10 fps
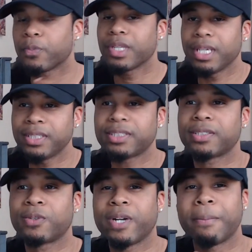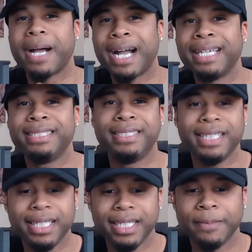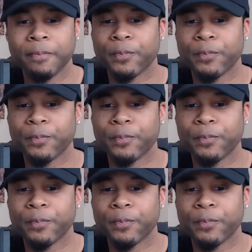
Instagram, IG,